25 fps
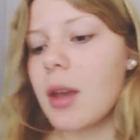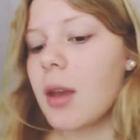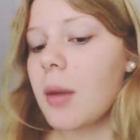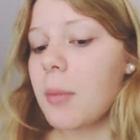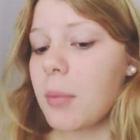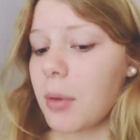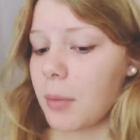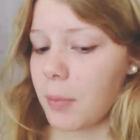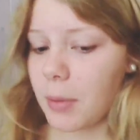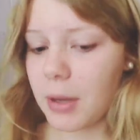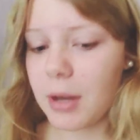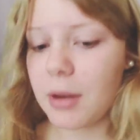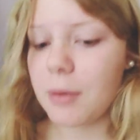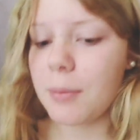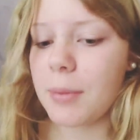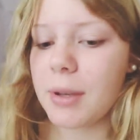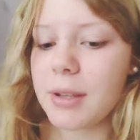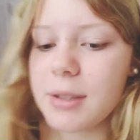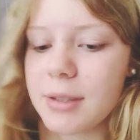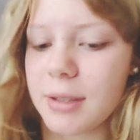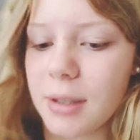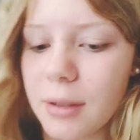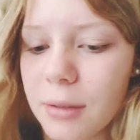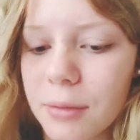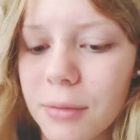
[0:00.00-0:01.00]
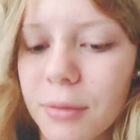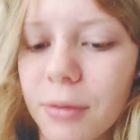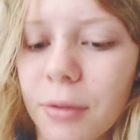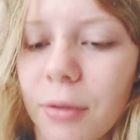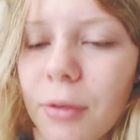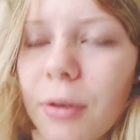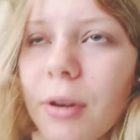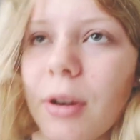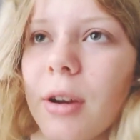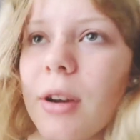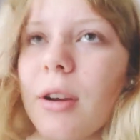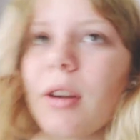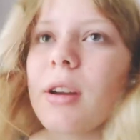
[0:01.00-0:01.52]
prepare myself
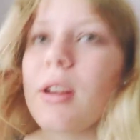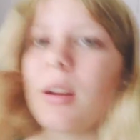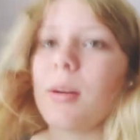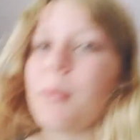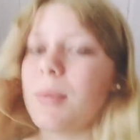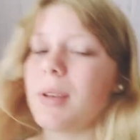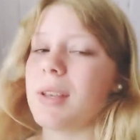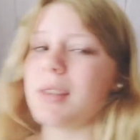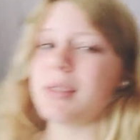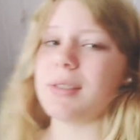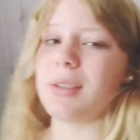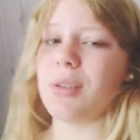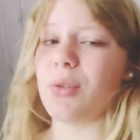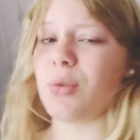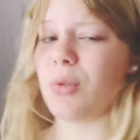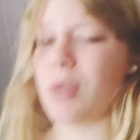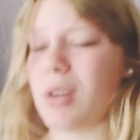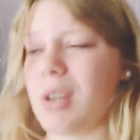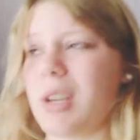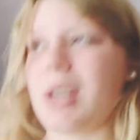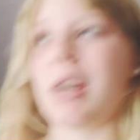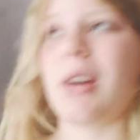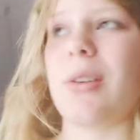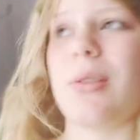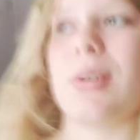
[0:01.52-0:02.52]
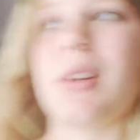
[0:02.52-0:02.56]
for an amazing workout